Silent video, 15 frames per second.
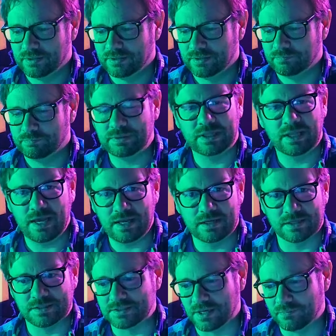
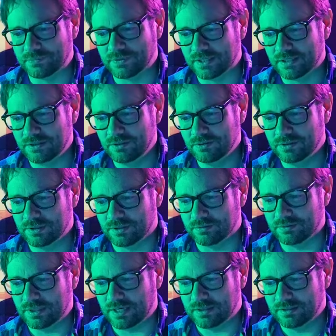playing at something, and you
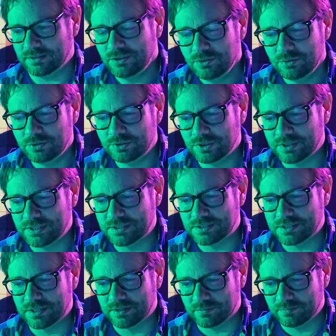know usually it's
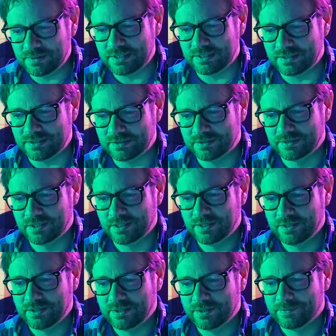gonna be,
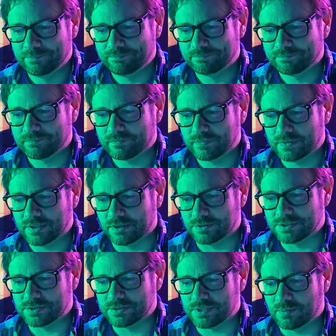you know,
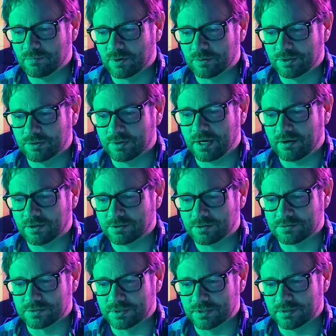somewhere your
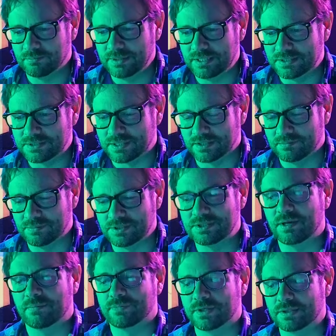characters are gonna be, it's gonna be
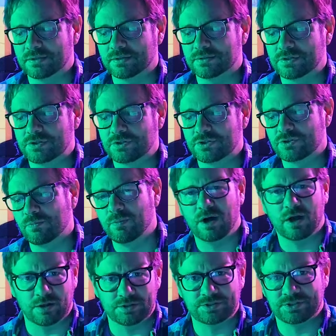something
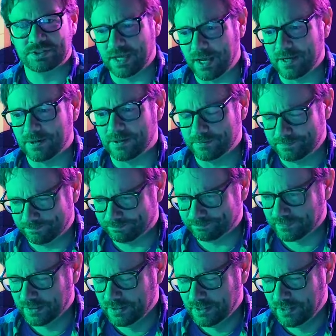small scale.
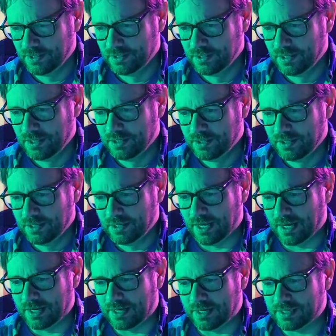
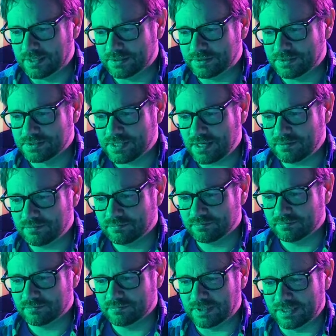Does that,
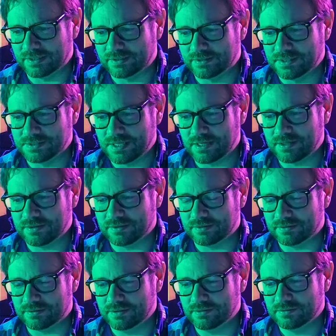like, is that a